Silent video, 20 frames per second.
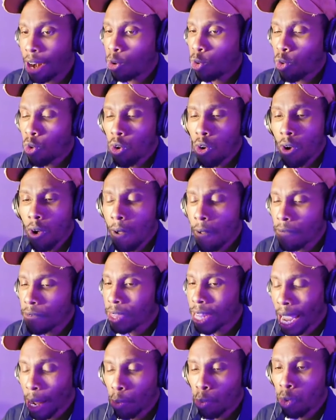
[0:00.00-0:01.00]
don't
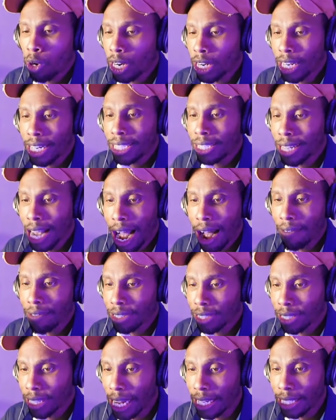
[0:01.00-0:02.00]
like. What are these
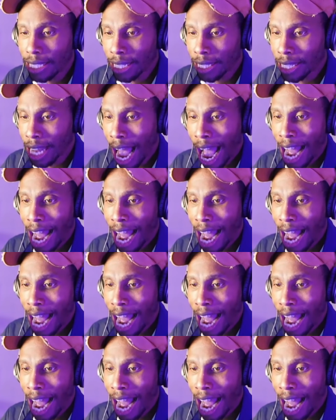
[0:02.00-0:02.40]
conversations?